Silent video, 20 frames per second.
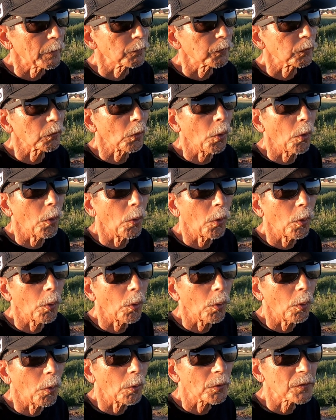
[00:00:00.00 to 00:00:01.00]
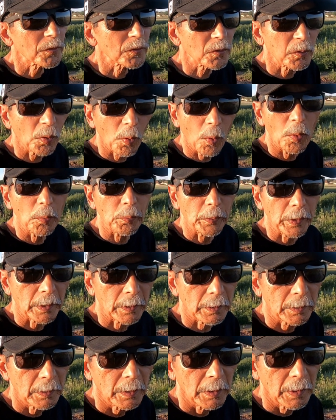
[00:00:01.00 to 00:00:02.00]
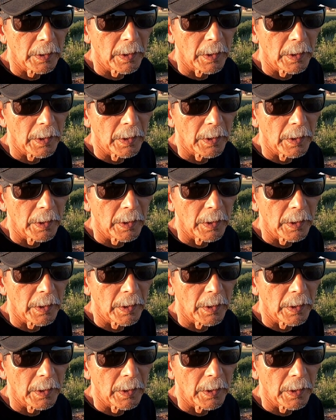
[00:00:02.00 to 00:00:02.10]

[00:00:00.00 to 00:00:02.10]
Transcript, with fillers: flow slowing